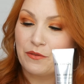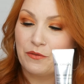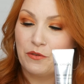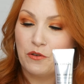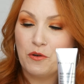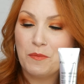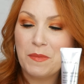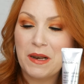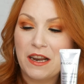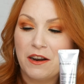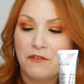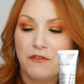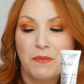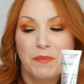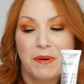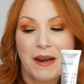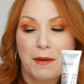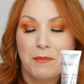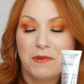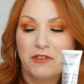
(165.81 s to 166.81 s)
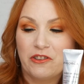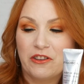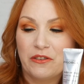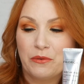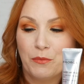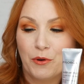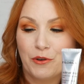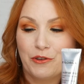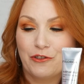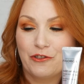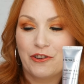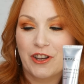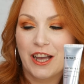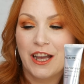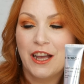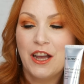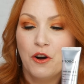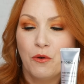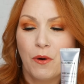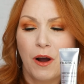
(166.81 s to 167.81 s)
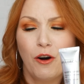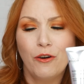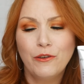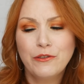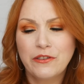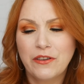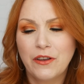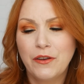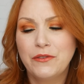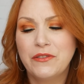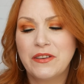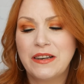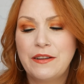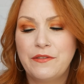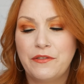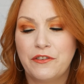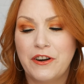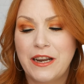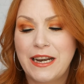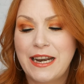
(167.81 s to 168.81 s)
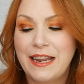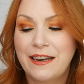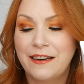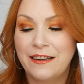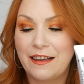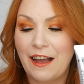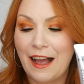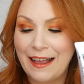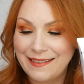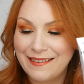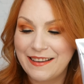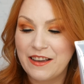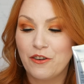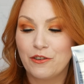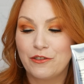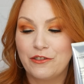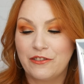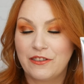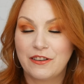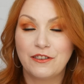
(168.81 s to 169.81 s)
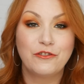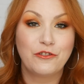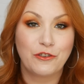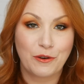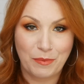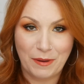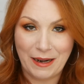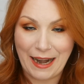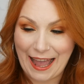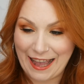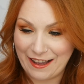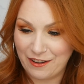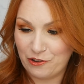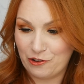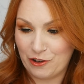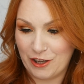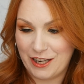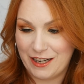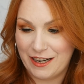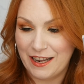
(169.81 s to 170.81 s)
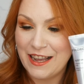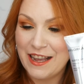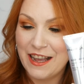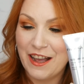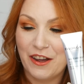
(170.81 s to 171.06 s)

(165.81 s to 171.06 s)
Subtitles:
the formula replenishes moisture while also delivering an antioxidant triple action.